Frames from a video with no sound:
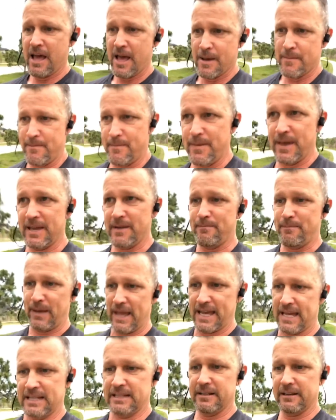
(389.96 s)
big
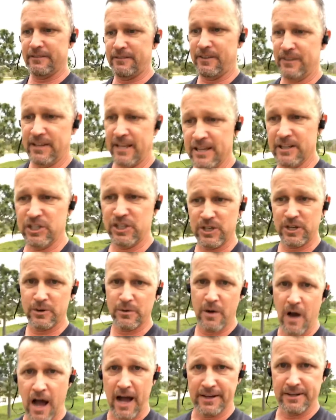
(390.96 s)
band of tissue
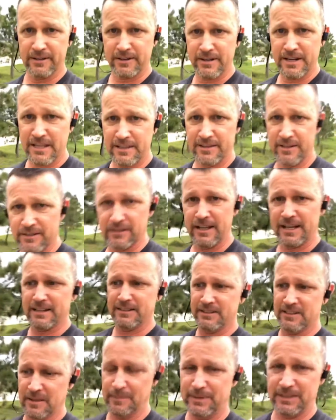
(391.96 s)
underneath your lungs
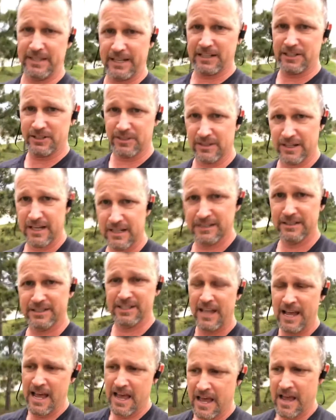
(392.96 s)
that protects your lungs
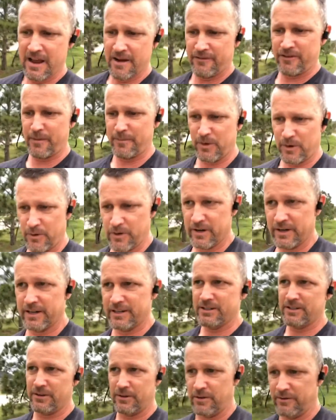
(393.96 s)
from your organs,
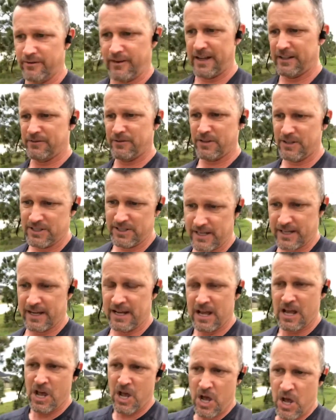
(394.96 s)
or vice versa.
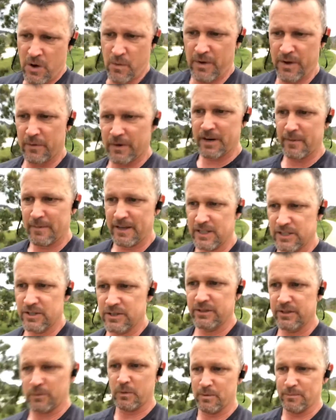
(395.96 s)
We want to make sure
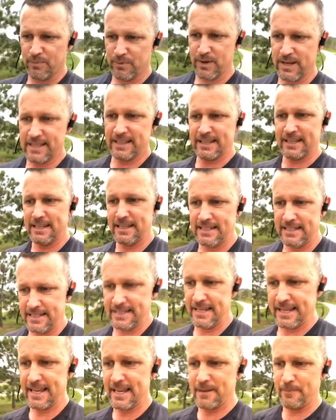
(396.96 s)
that we're breathing
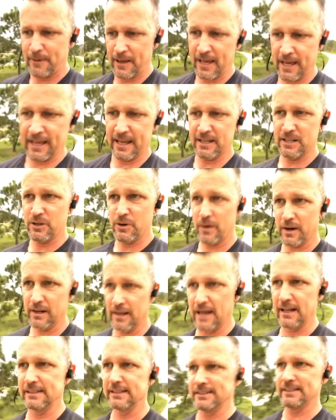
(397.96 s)
deep into our
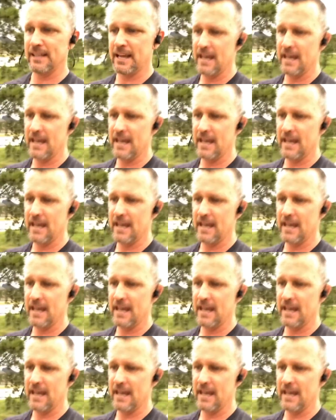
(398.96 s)
lungs.